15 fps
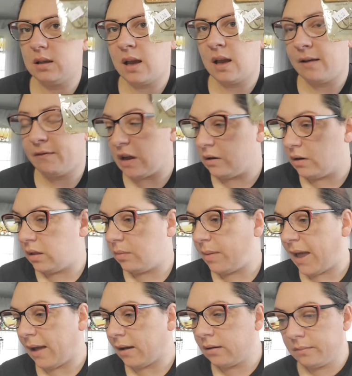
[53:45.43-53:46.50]
I found another
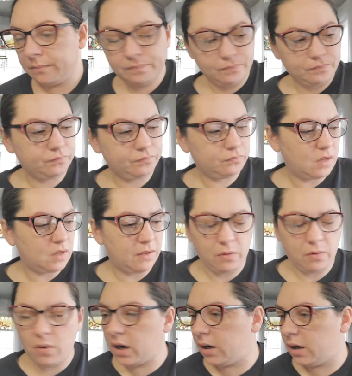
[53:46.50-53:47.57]
pack if you
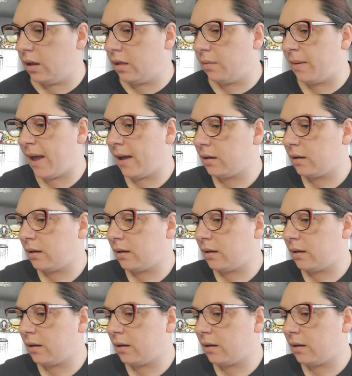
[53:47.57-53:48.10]
want another pack.